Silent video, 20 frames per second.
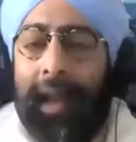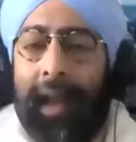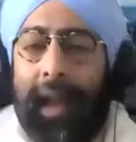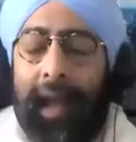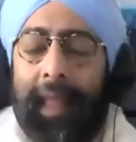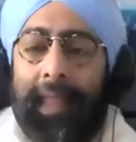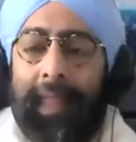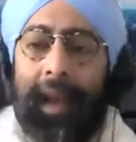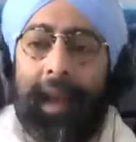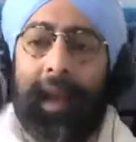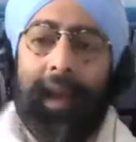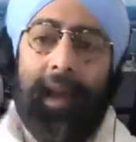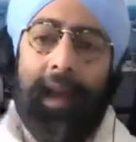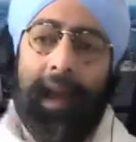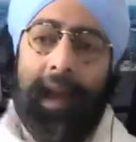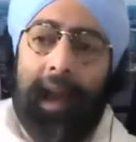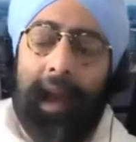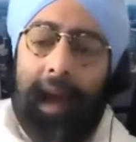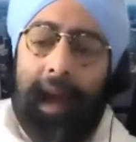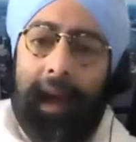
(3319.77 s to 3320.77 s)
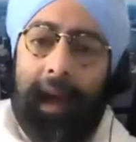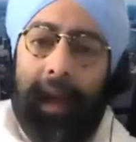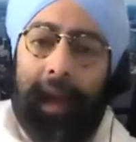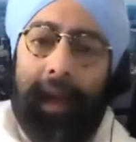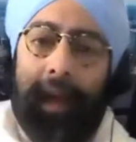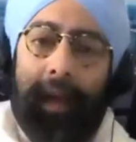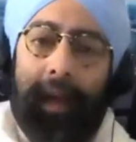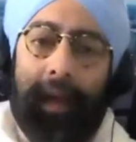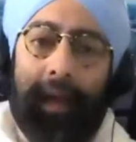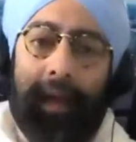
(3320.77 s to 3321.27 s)
And then
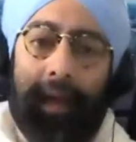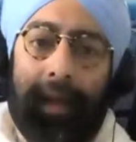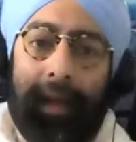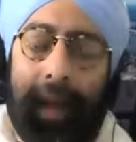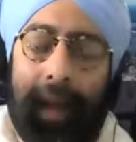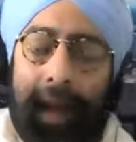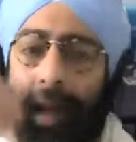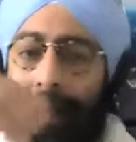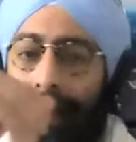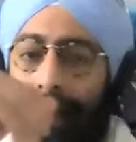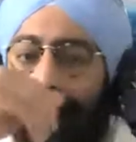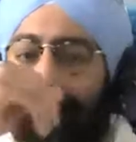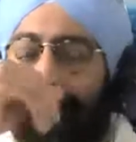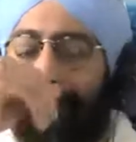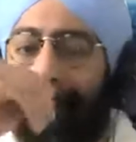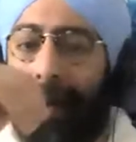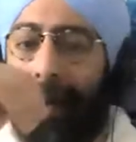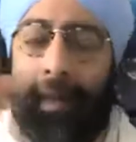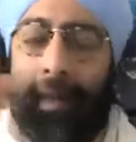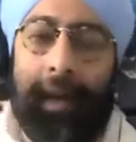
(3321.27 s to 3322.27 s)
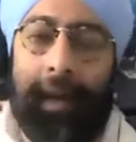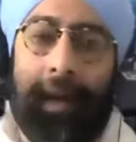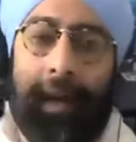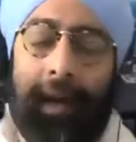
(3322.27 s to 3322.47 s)
and then how